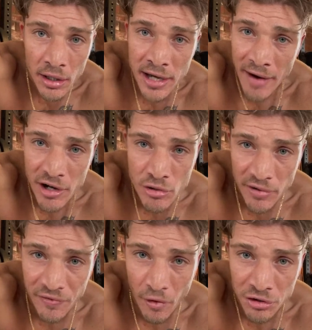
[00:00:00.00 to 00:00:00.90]
Never use
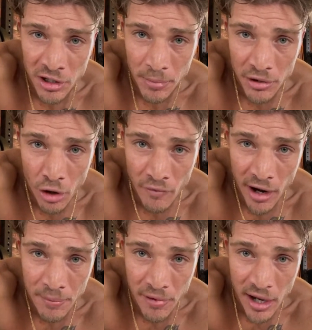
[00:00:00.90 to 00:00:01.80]
a false grip on the
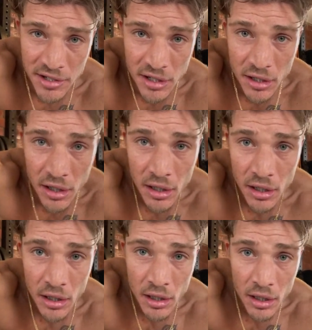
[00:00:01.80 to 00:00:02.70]
overhead press.
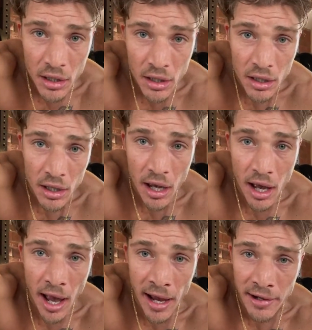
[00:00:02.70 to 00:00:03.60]

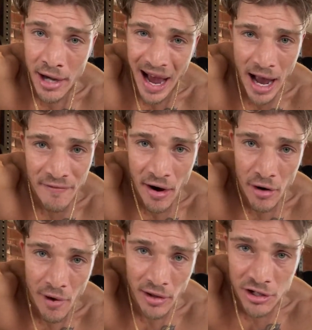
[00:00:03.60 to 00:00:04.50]
And not very
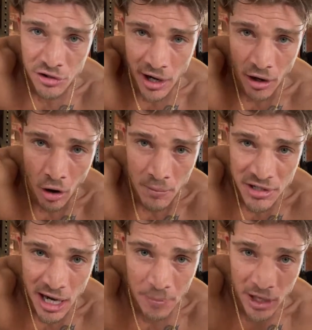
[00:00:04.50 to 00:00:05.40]
rarely train arms
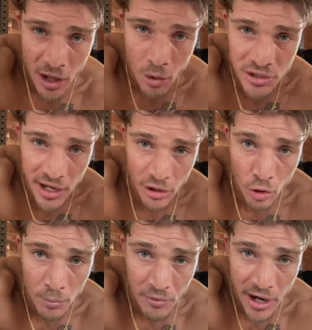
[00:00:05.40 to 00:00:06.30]
separately. They always get
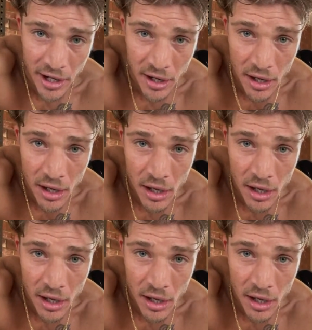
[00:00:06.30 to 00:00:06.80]
incorporated.